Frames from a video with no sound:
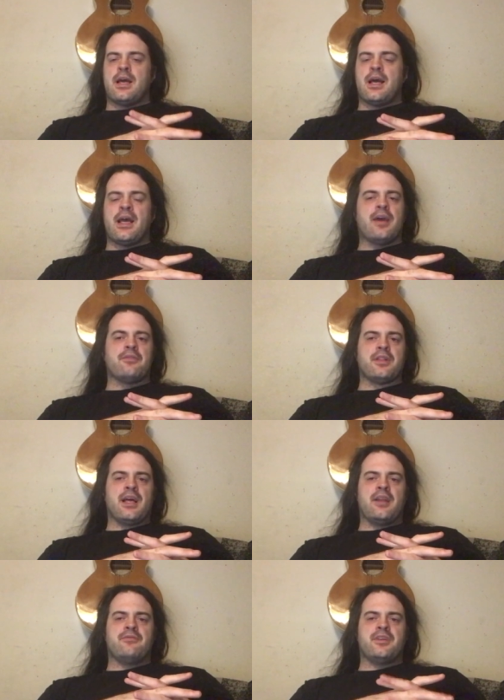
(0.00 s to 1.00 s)
I have a
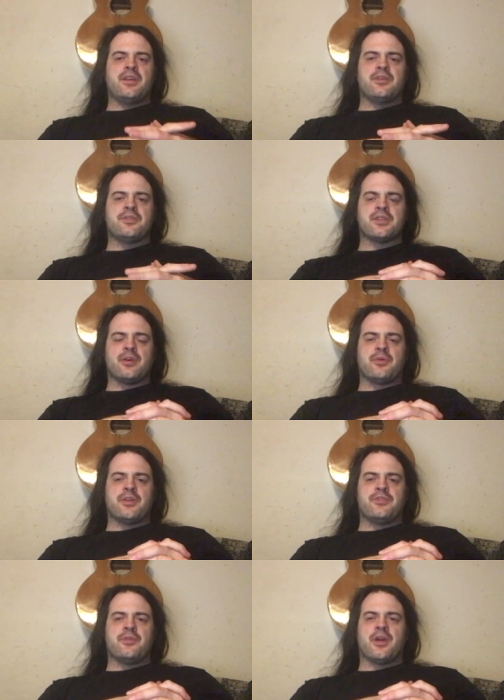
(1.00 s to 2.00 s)
lot of videos that I
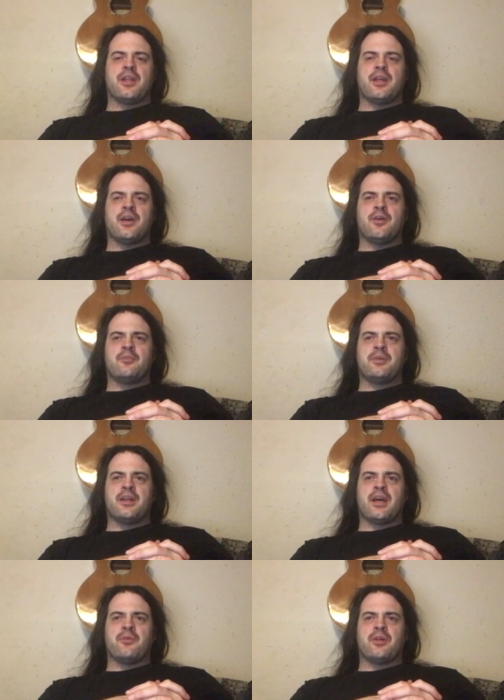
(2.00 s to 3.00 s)
want to do right now,
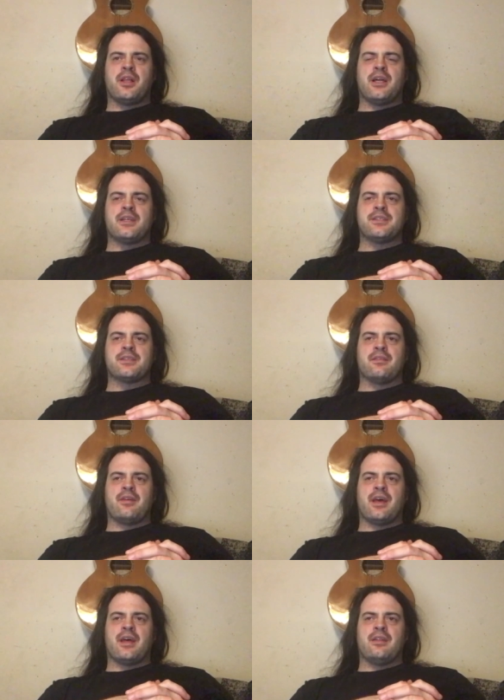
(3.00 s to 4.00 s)
but I realize
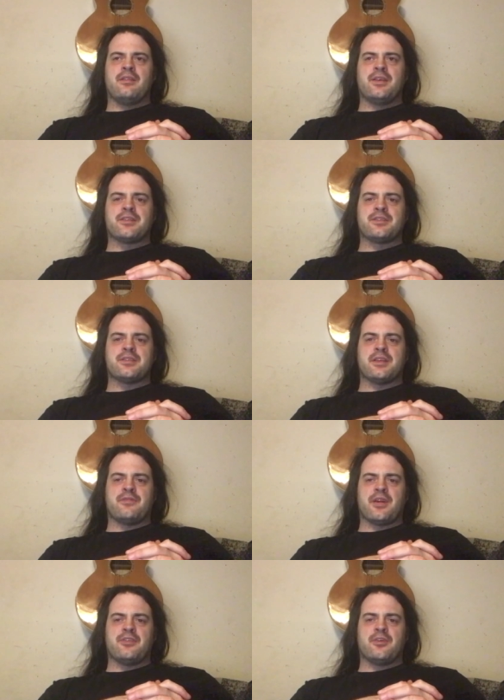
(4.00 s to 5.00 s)
that this, if
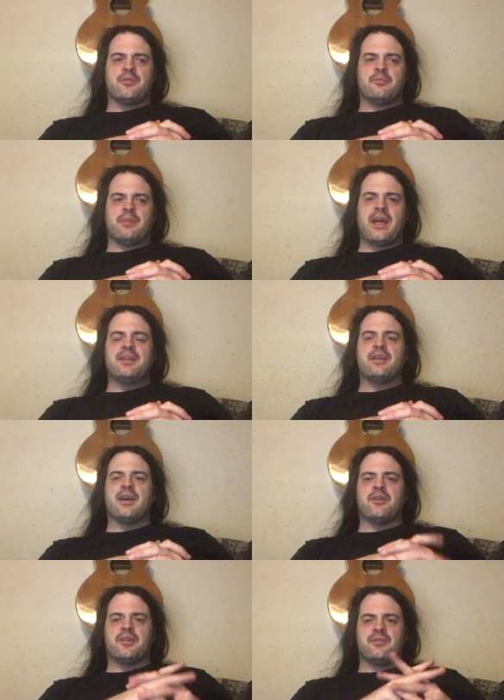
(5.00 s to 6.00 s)
I don't bite
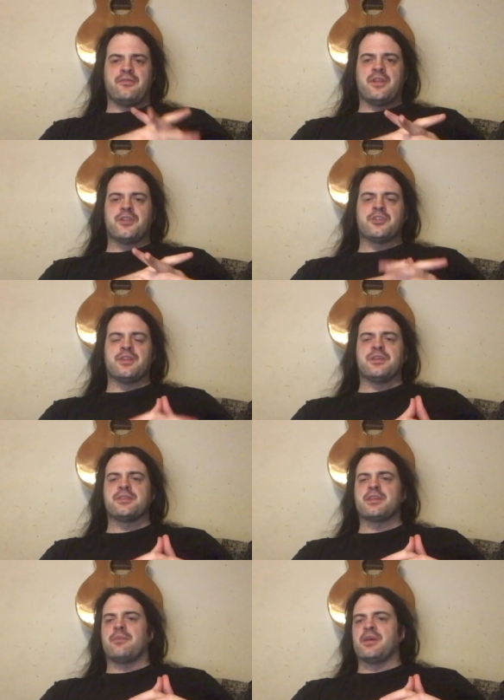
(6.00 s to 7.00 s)
down and finish
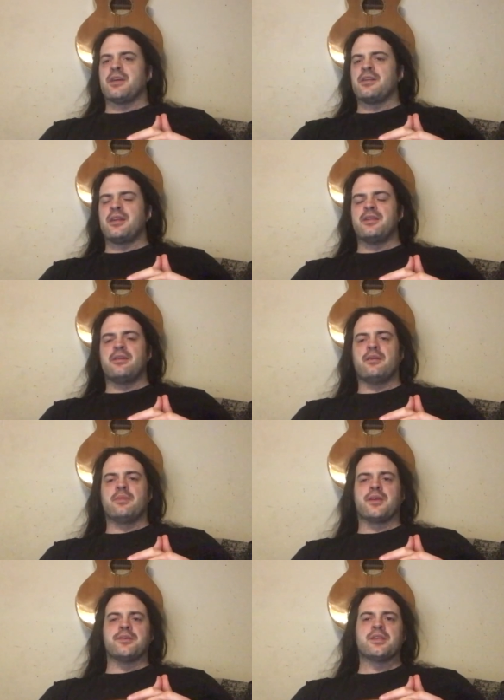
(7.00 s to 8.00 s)
this, I'm not going to get it done
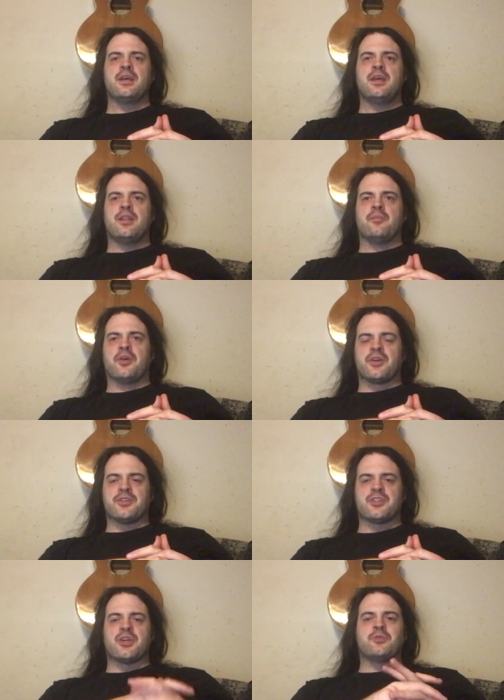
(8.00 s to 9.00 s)
because the book
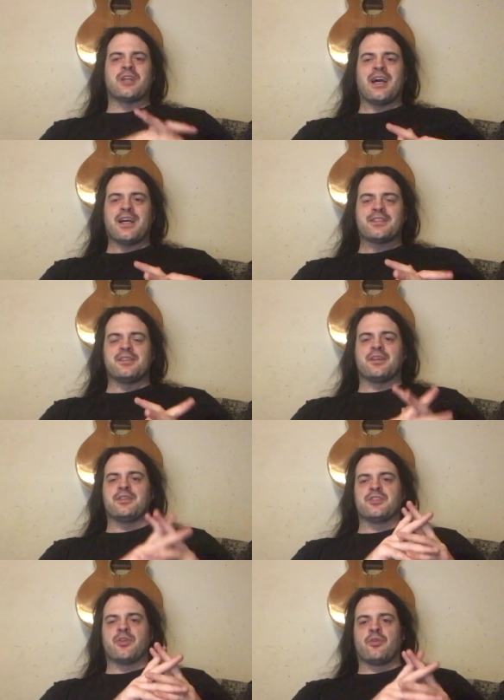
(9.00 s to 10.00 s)
is so toxic
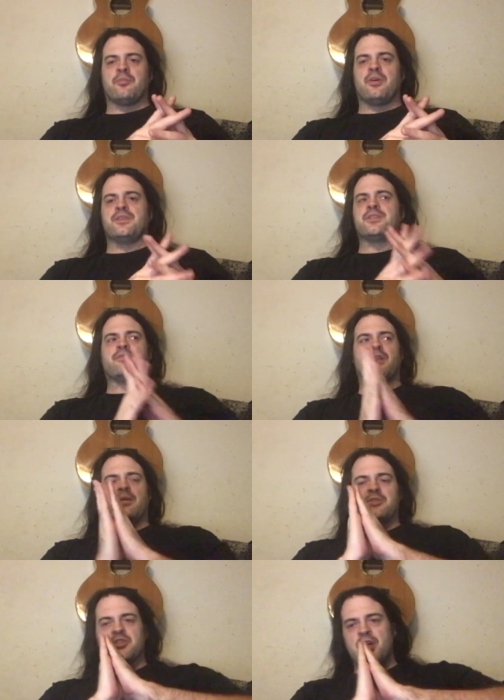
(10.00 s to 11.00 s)
and so repulsive that
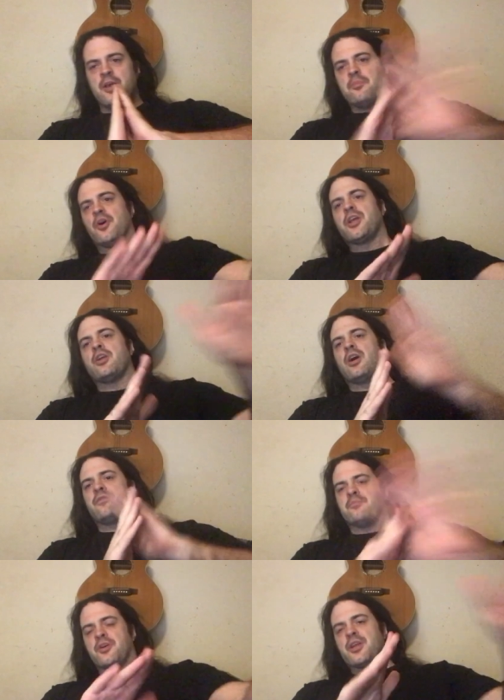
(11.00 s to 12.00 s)
I'm just putting it
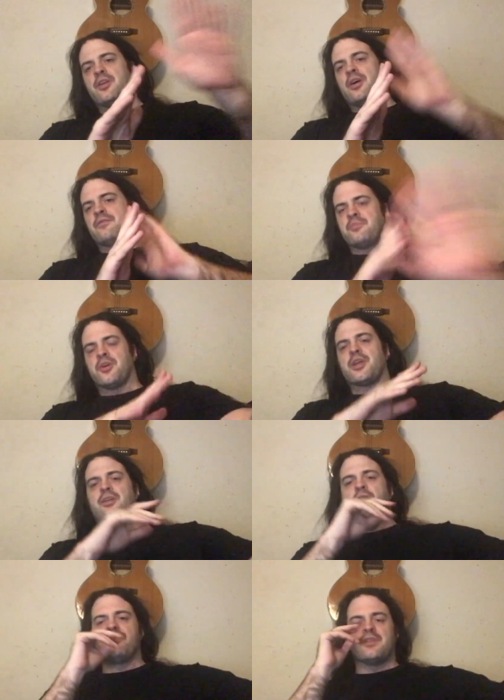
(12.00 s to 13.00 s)
off and putting it off and putting
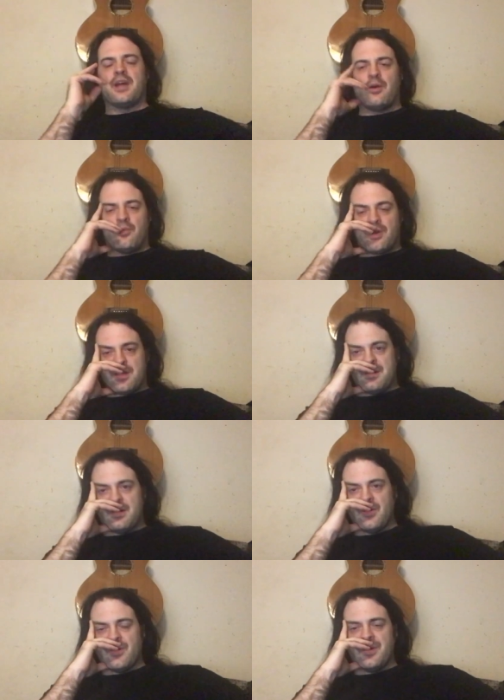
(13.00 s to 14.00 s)
it off and not wanting to
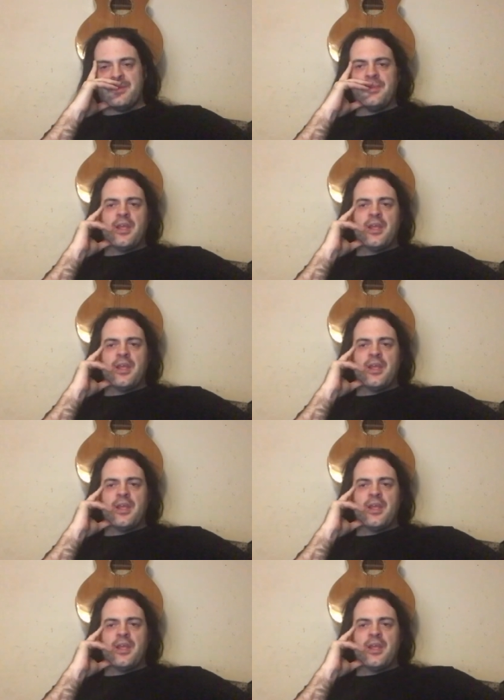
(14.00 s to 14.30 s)
deal with it.